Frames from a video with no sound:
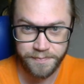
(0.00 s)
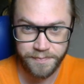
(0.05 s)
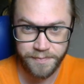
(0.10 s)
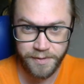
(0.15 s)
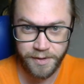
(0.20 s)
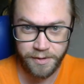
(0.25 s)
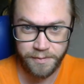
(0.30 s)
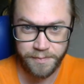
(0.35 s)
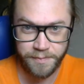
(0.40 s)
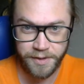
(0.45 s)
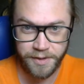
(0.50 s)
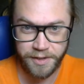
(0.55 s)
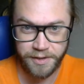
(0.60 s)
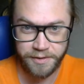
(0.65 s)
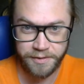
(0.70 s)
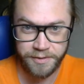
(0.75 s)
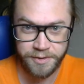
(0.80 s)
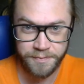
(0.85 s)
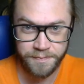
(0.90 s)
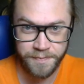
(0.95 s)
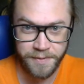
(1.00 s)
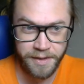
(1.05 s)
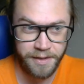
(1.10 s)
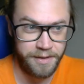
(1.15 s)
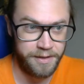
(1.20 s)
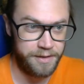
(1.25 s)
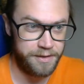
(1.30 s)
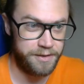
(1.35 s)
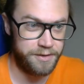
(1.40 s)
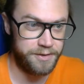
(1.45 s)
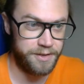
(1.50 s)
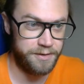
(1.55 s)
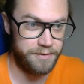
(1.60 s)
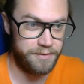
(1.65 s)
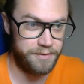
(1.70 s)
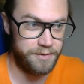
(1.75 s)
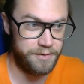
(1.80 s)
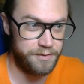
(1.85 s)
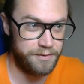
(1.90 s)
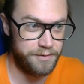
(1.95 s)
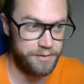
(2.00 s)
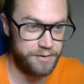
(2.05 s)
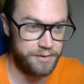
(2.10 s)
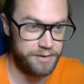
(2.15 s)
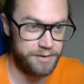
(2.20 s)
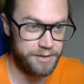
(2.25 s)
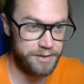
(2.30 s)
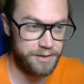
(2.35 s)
opcode, because I thought,